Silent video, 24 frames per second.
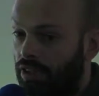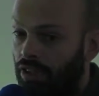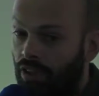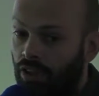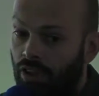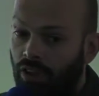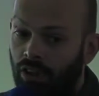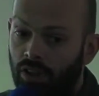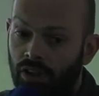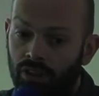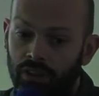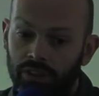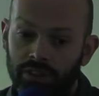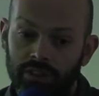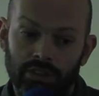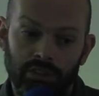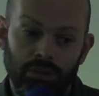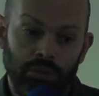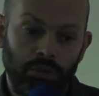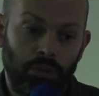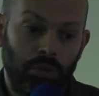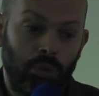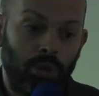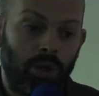on
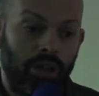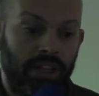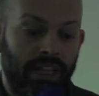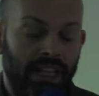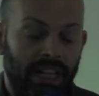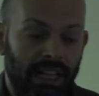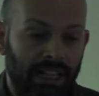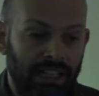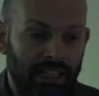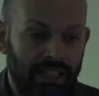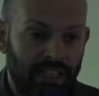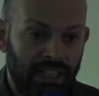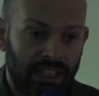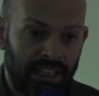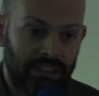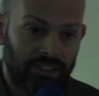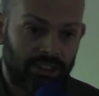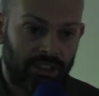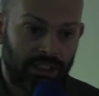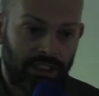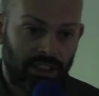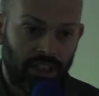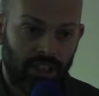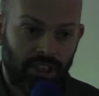what the hell an
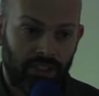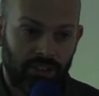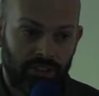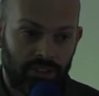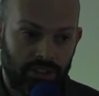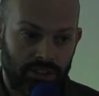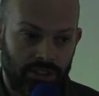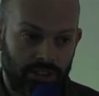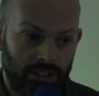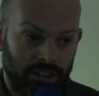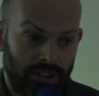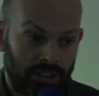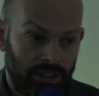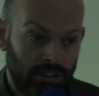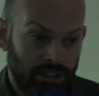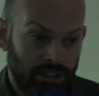electric car was.